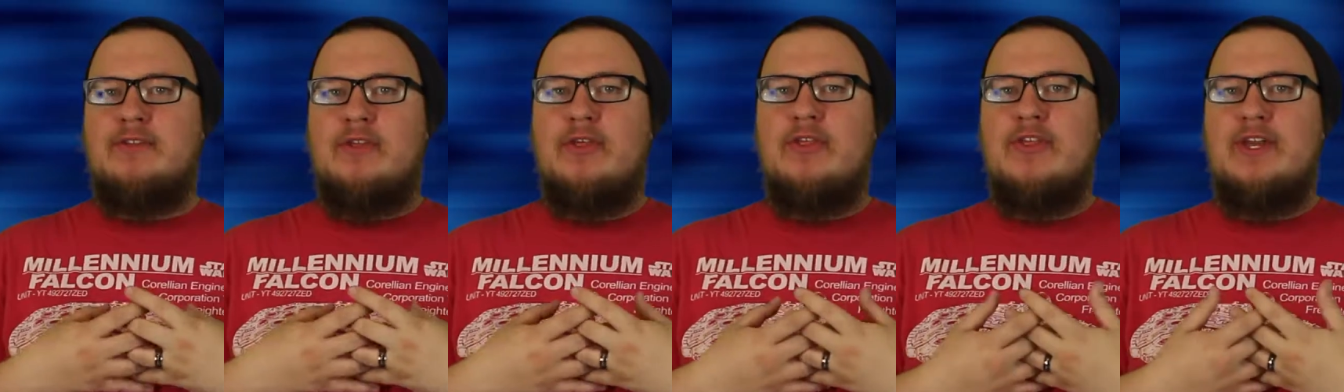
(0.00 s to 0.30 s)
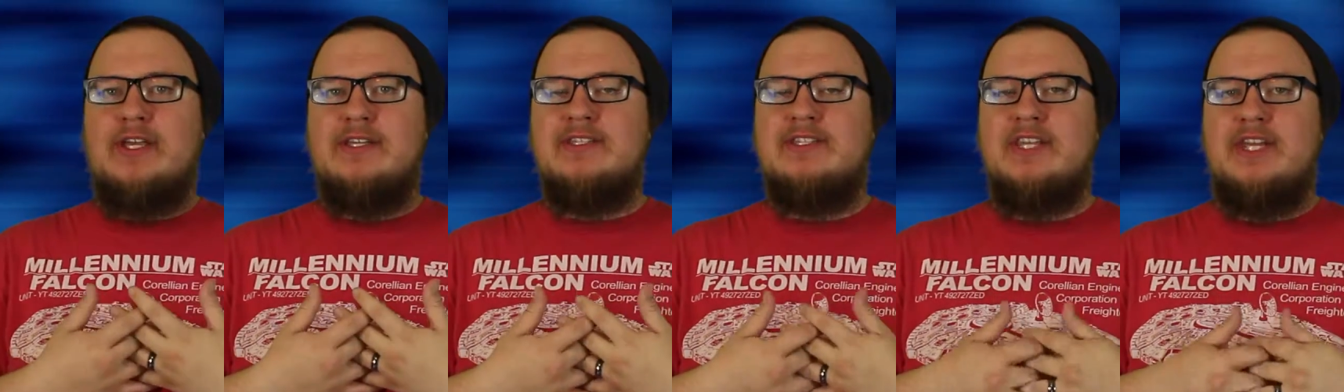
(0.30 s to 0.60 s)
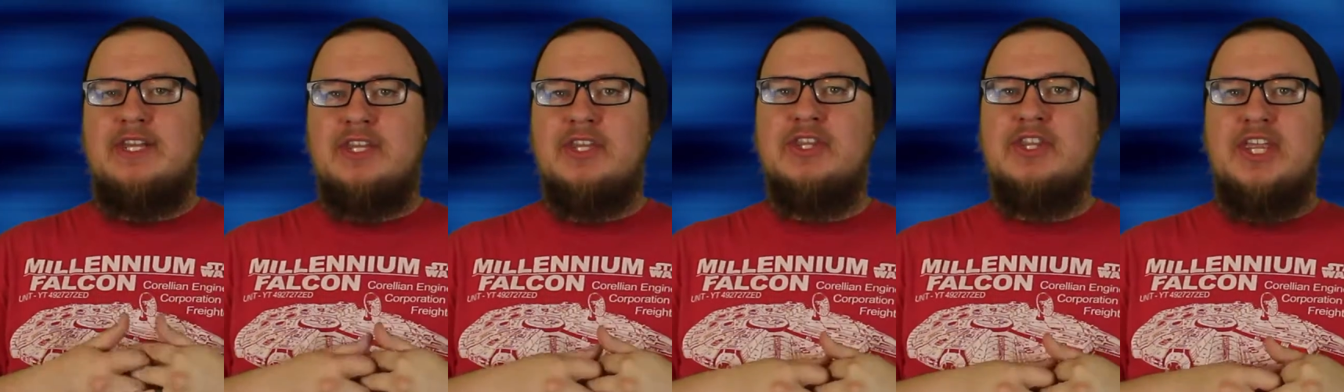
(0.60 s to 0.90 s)
are the things
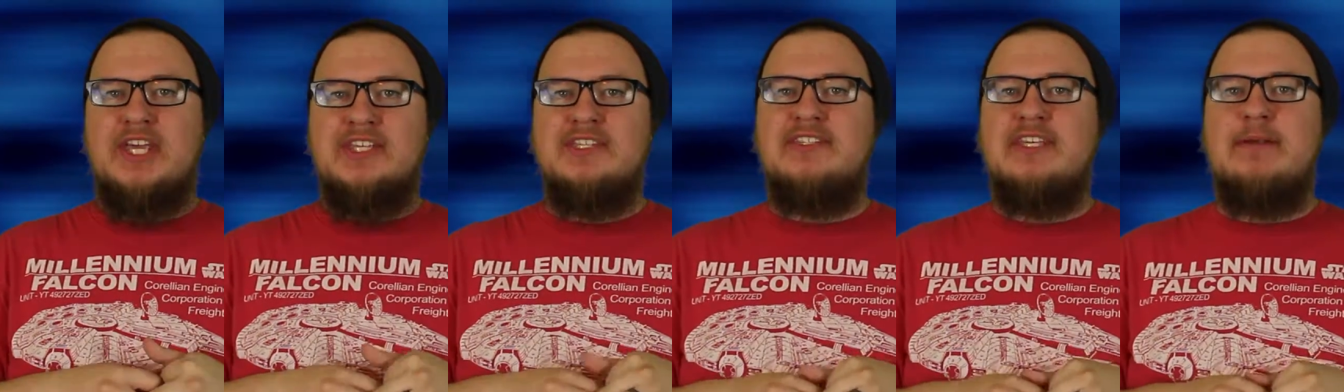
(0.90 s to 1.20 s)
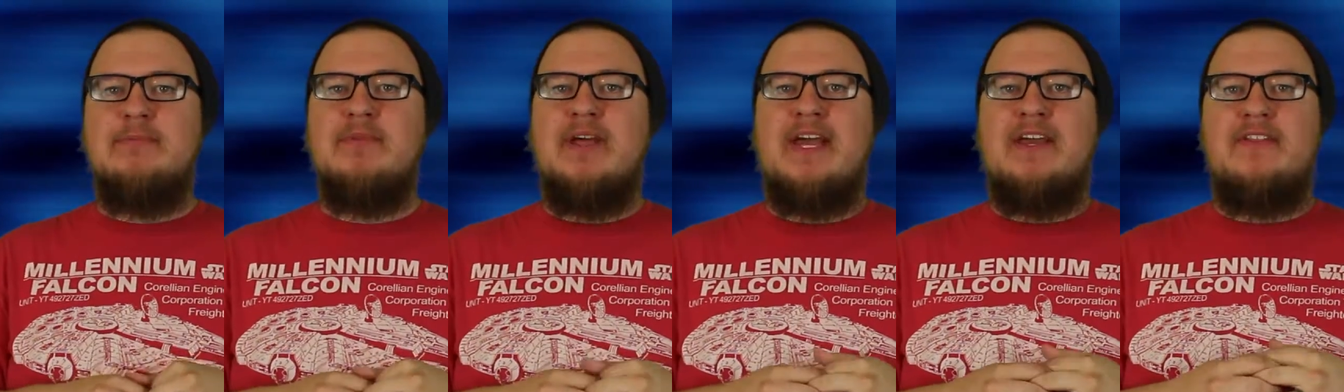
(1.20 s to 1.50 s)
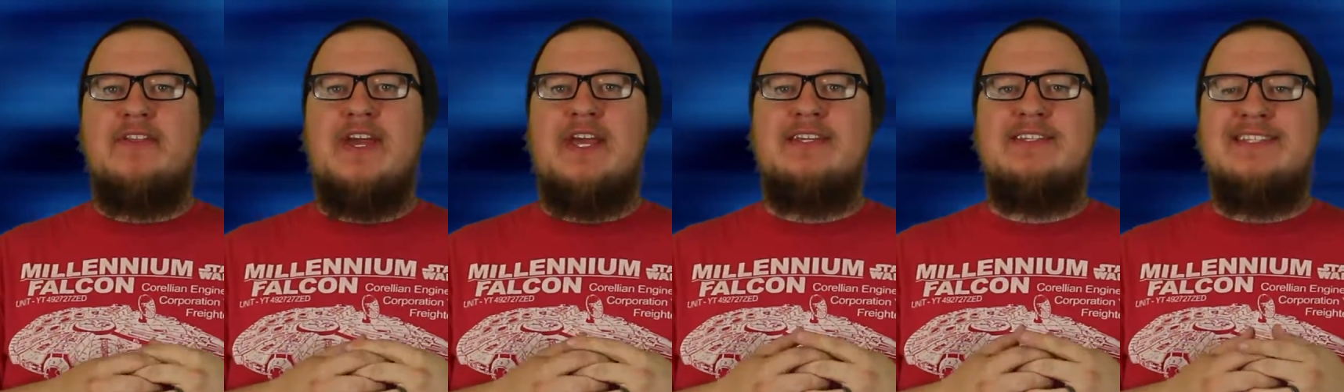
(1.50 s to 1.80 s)
that they seem
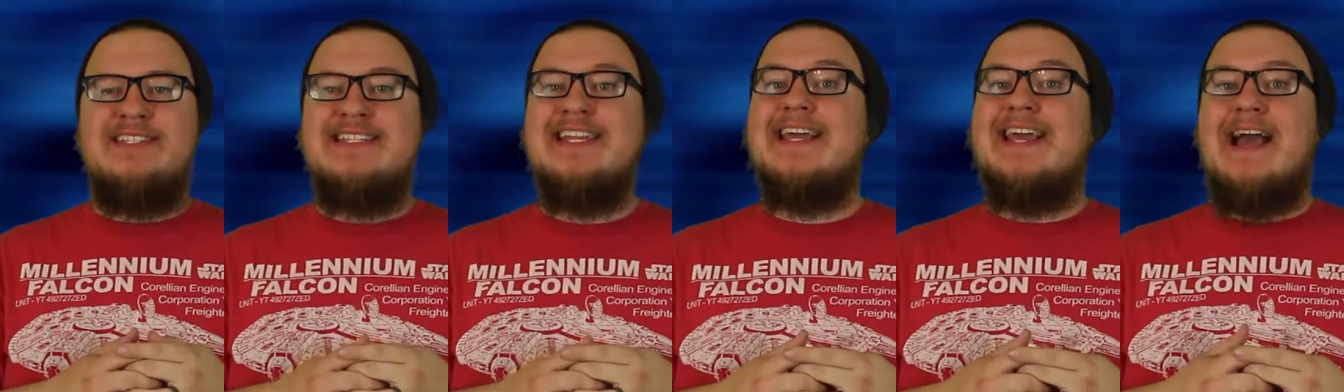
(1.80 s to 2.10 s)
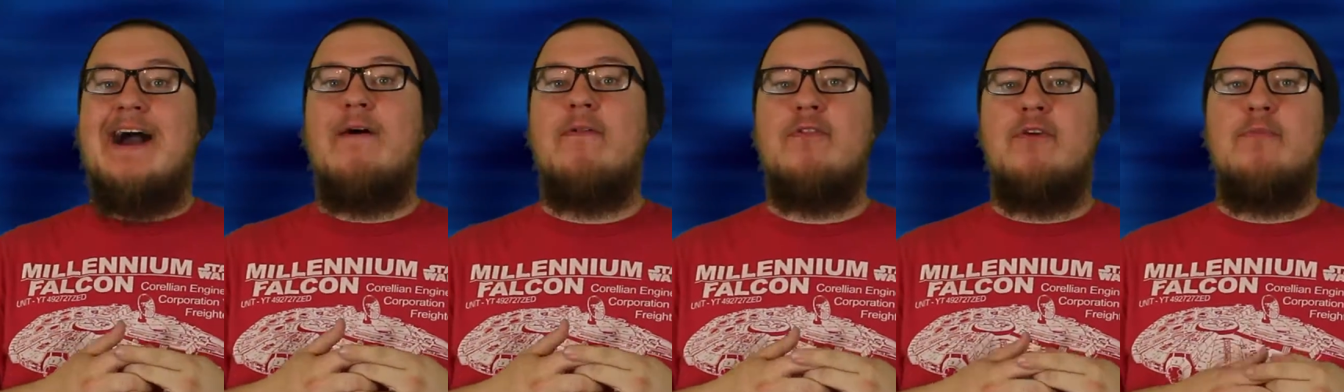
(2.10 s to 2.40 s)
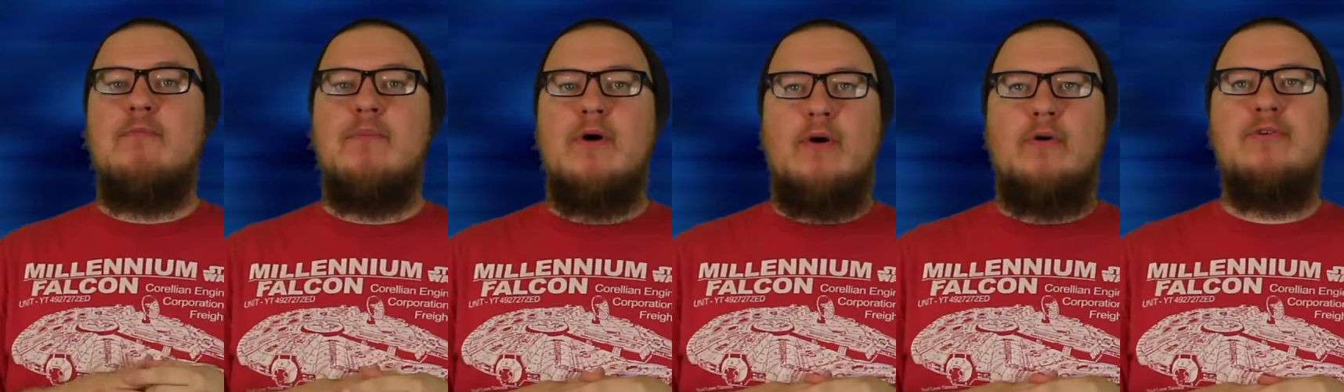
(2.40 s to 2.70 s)
like they stick out
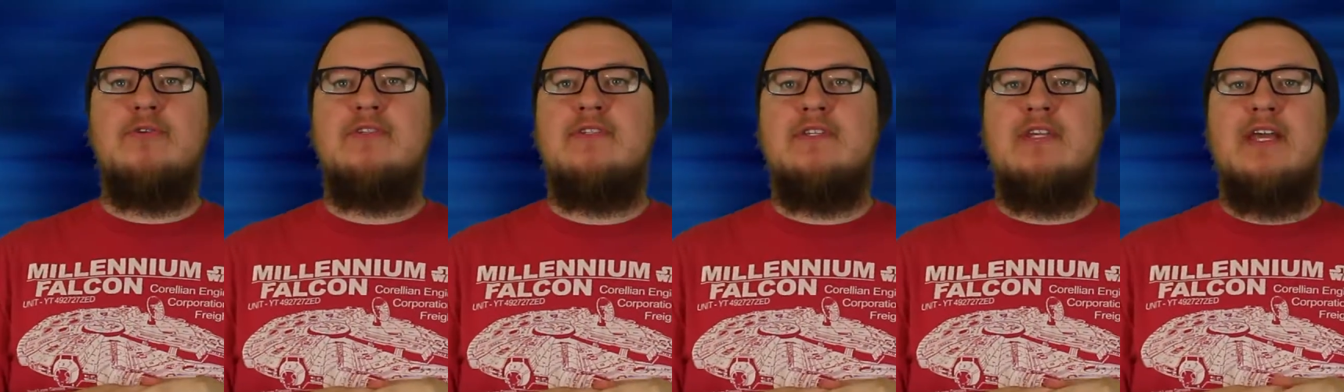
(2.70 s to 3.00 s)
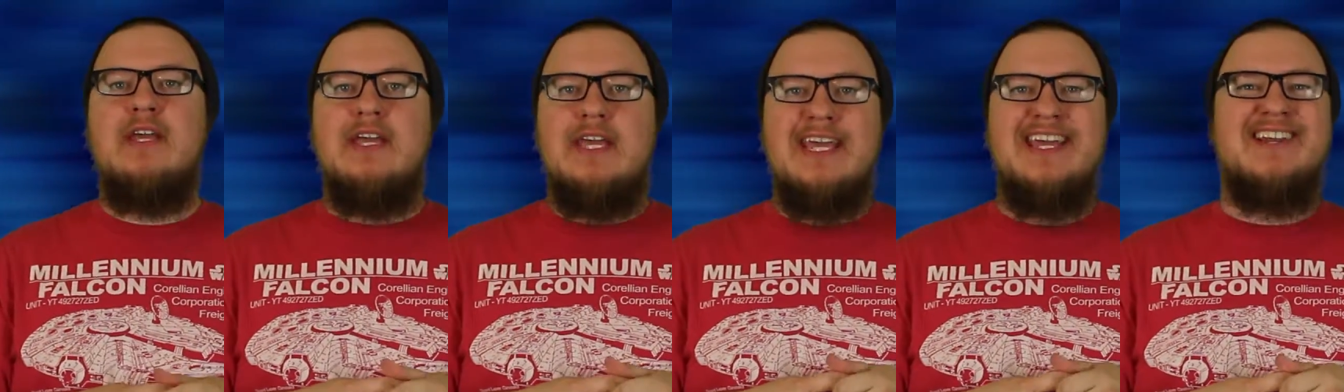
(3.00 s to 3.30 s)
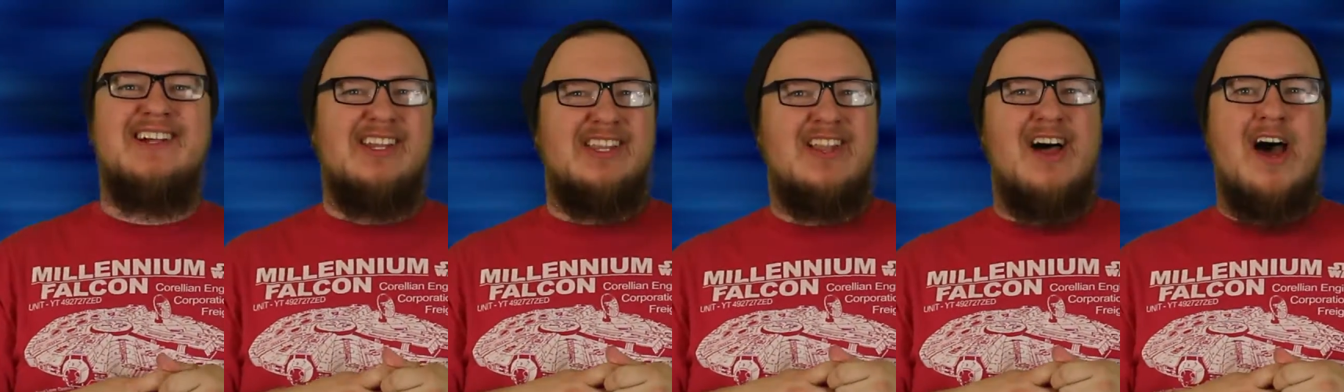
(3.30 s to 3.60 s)
the most
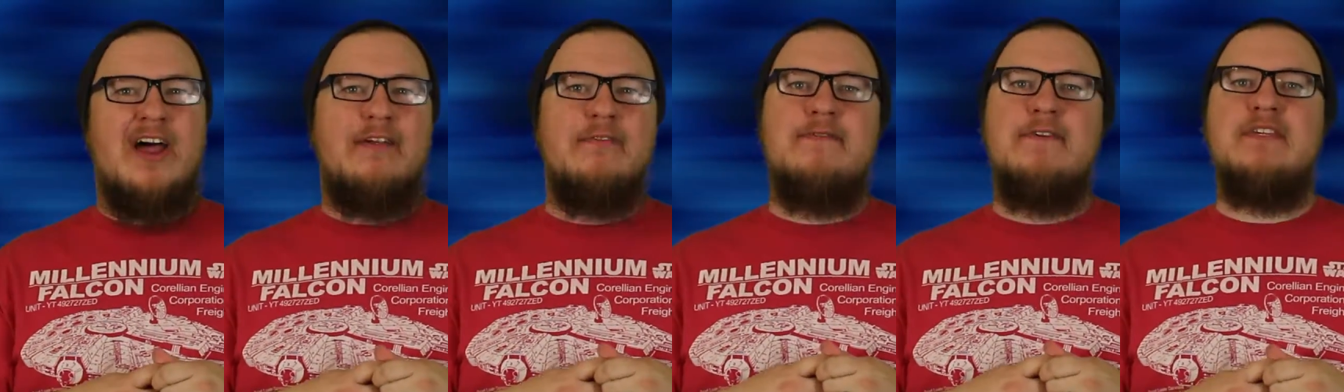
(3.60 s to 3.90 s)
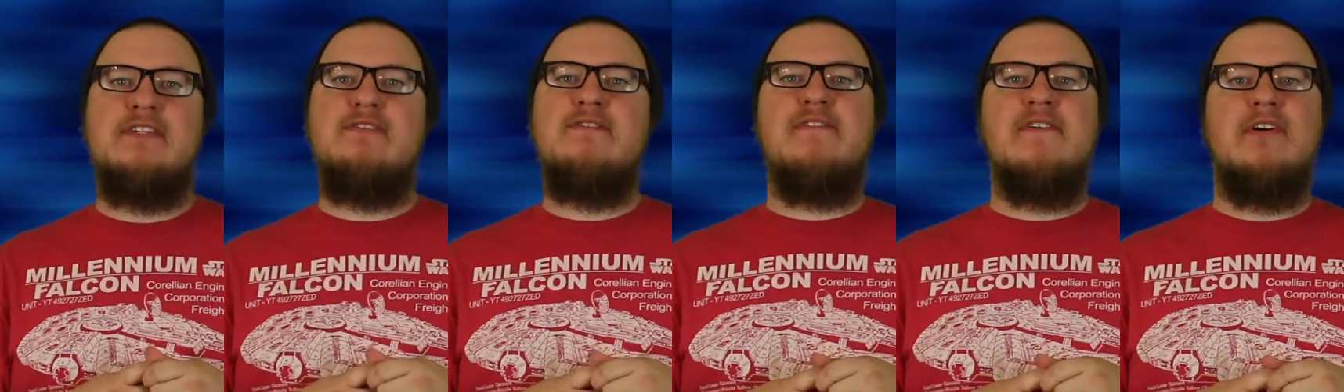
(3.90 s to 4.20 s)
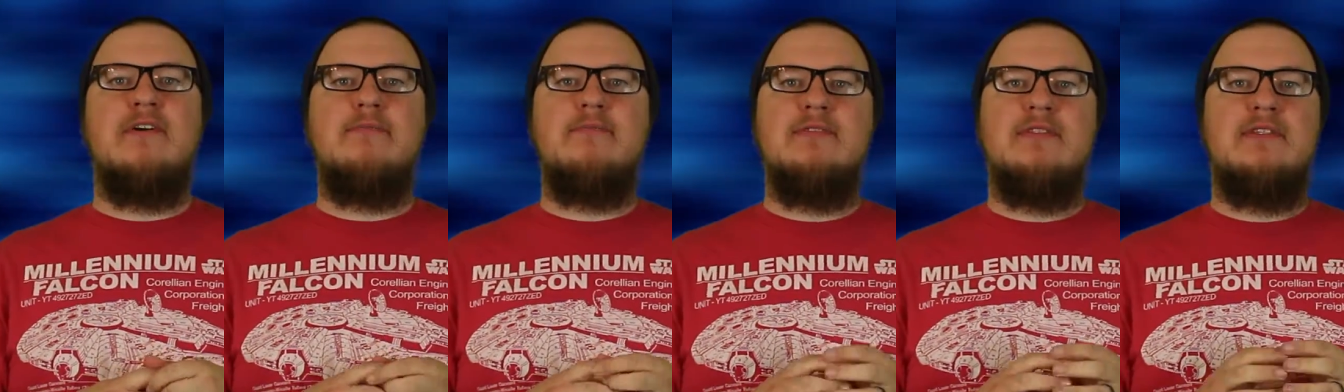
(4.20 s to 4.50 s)
in a lot of his
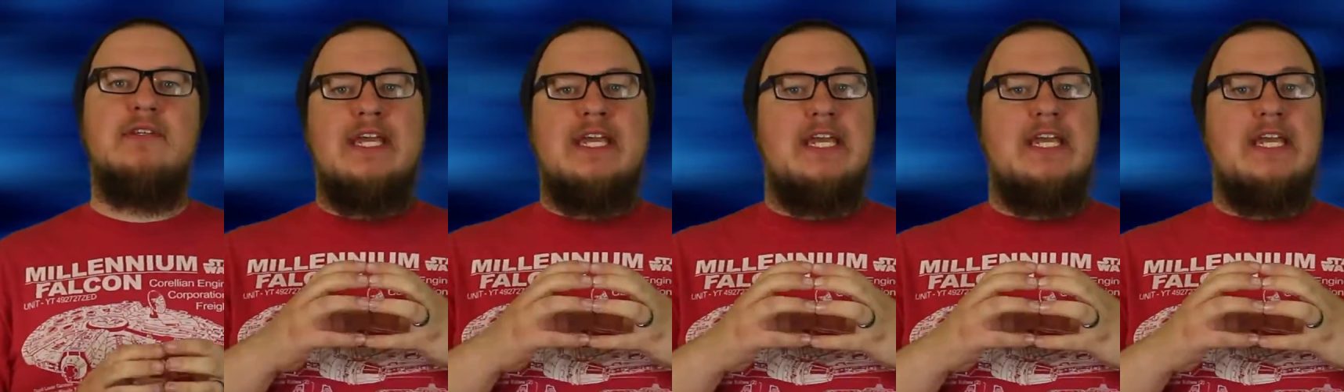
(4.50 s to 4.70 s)
films.